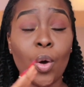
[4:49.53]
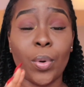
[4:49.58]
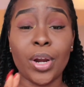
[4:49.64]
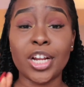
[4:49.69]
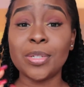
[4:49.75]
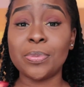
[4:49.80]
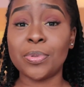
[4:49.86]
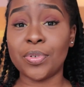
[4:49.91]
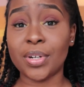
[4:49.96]

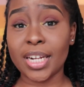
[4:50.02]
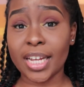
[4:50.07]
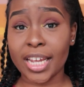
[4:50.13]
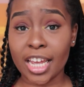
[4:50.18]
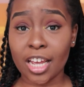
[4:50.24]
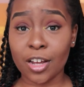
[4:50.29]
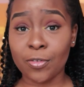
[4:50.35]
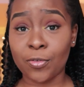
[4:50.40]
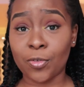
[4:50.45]
we need to be really
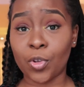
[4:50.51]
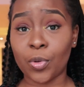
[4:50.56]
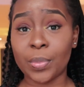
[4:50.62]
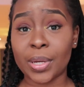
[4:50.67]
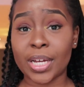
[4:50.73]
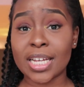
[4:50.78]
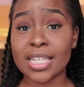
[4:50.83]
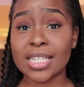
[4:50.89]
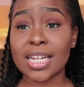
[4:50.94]
careful
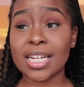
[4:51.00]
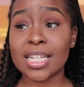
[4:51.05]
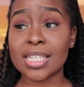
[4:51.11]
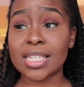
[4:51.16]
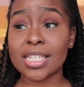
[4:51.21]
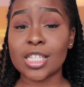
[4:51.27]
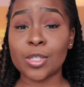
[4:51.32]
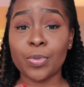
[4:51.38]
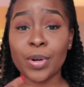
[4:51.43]
because
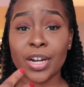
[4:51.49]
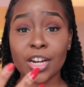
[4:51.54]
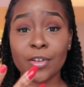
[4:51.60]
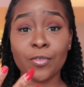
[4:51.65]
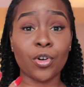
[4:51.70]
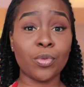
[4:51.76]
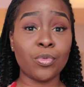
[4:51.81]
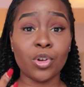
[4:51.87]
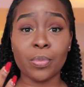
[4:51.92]
it's
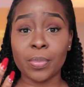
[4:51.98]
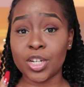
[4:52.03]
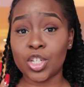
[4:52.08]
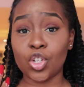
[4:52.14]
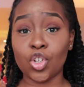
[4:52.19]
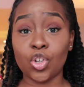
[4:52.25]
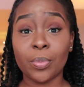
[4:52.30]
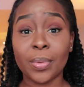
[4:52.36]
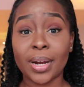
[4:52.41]
spreading from human
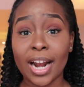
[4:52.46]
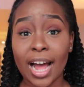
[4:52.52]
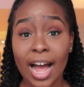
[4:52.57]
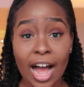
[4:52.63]
to human.